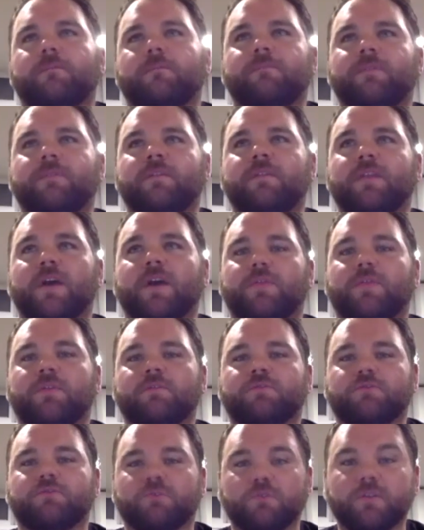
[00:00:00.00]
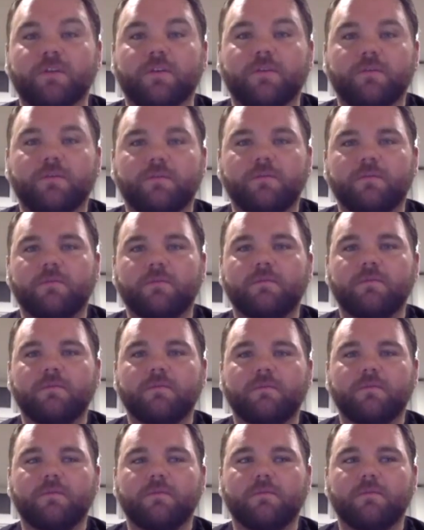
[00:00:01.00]
nothing truly
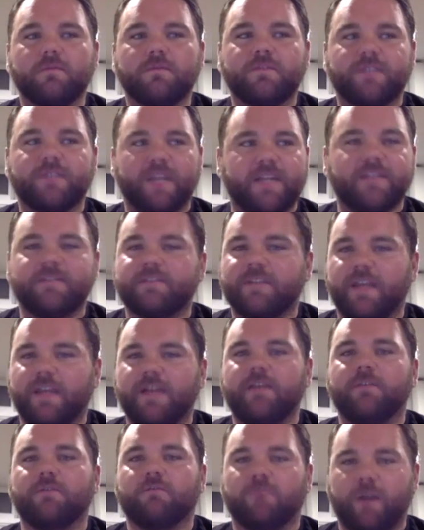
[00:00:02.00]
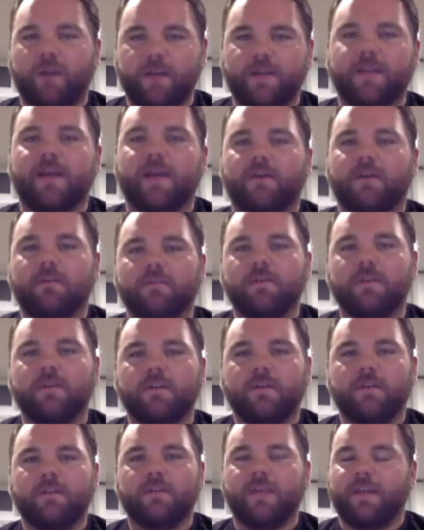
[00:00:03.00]
steady state right now.
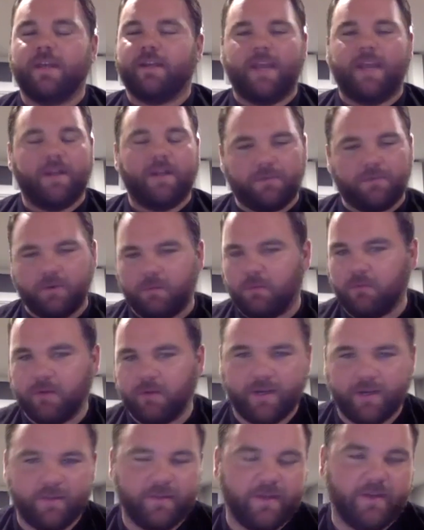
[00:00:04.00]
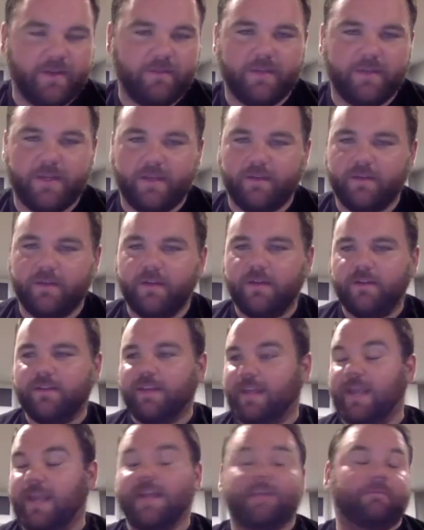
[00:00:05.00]
They can't thermoregulate. They
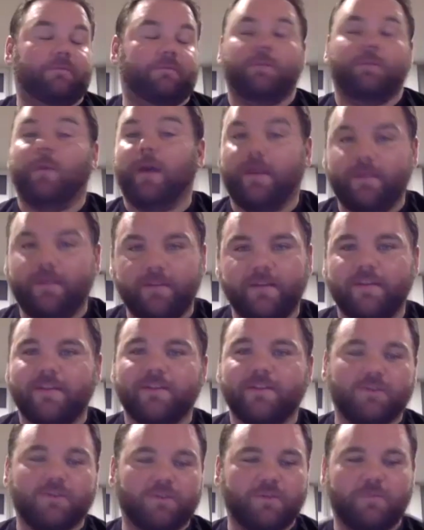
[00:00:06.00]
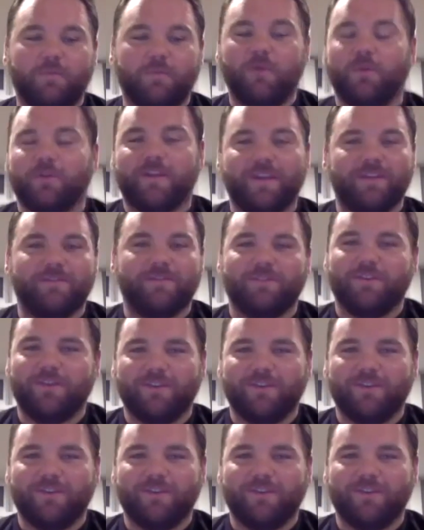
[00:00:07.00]
can't even sweat. So the poor kids are